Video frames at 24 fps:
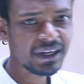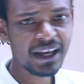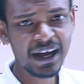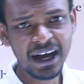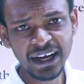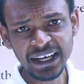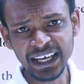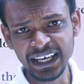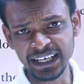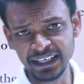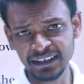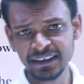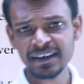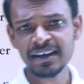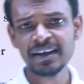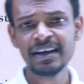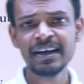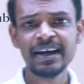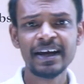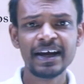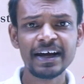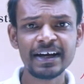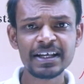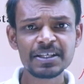Again,
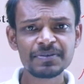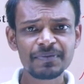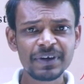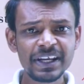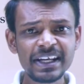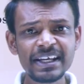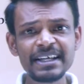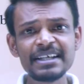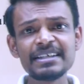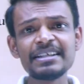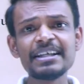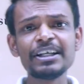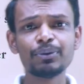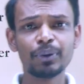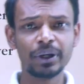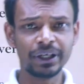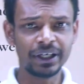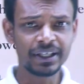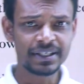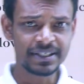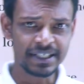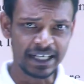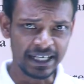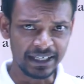it is very easy to
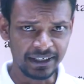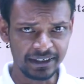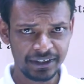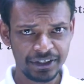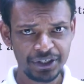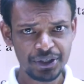understand.